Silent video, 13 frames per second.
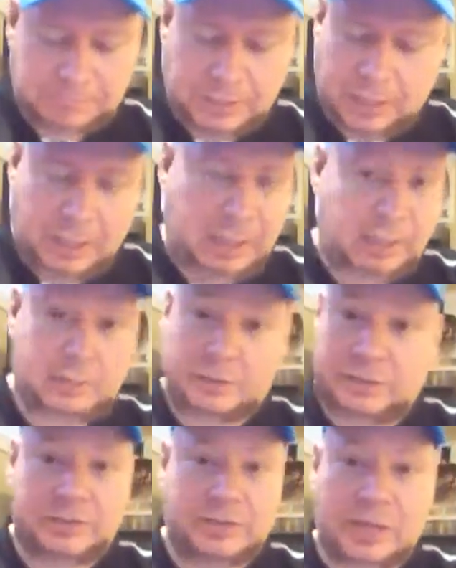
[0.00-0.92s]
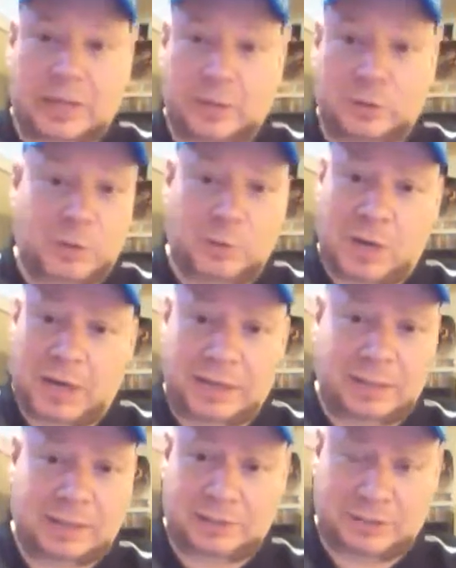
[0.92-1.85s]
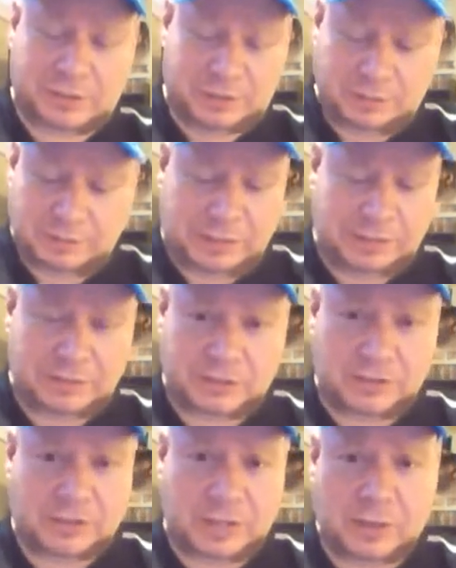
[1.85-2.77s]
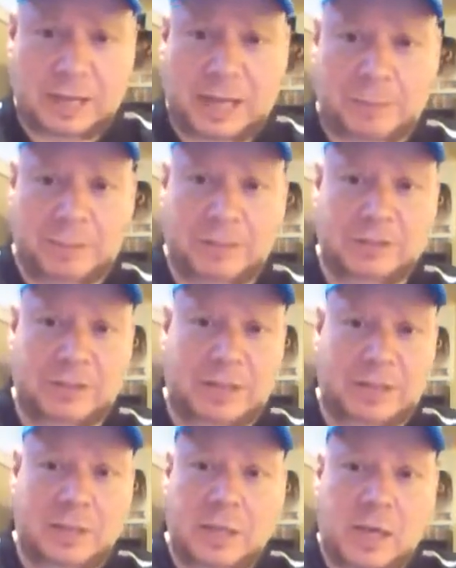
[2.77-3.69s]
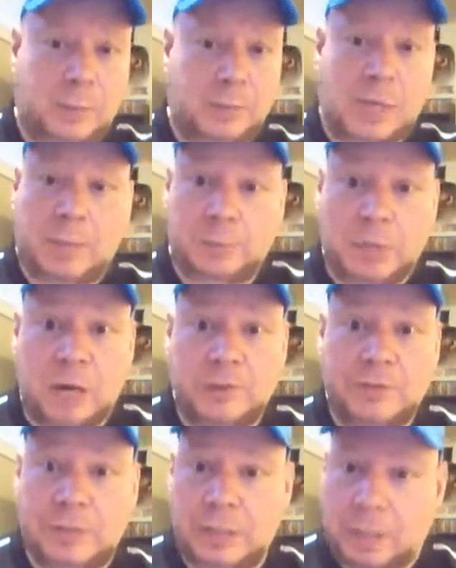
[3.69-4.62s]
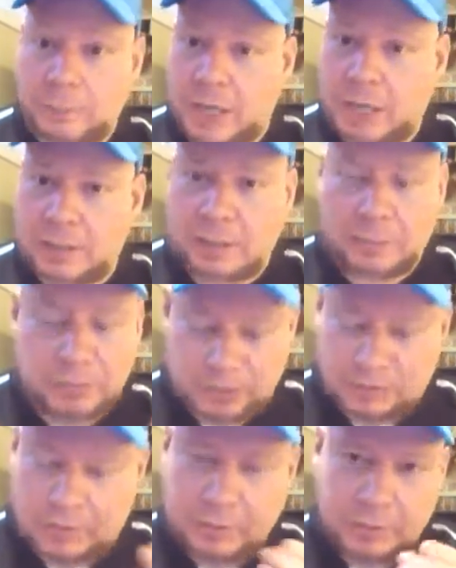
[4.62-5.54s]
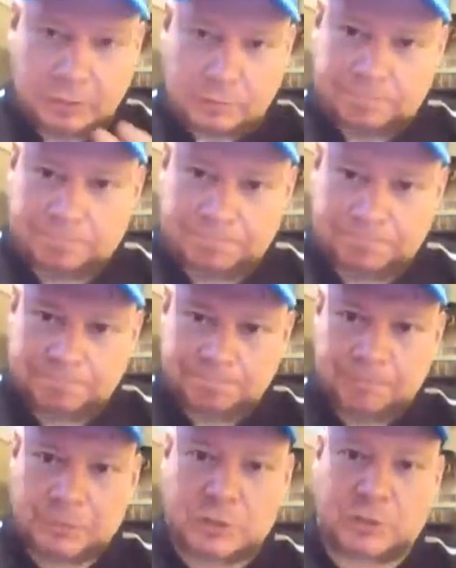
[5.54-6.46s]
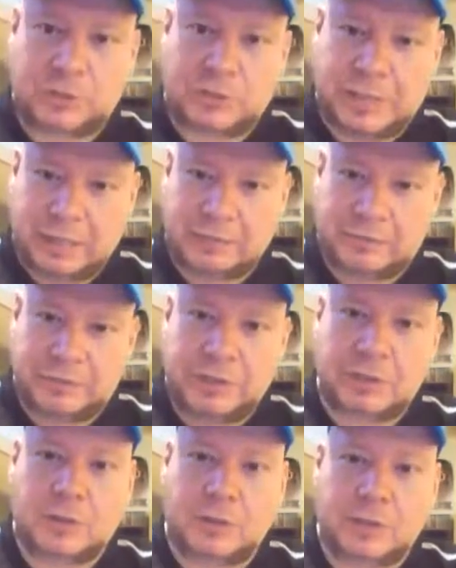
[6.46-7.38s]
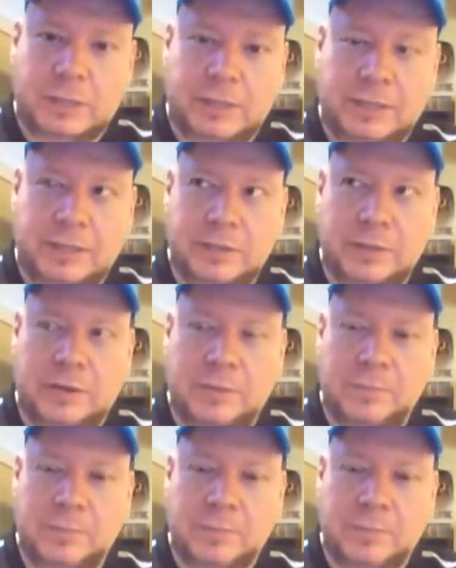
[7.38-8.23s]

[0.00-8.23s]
I don't know why. That's just how it happens. I'm not proud of it. I'm just, so you get a feel, like, you know.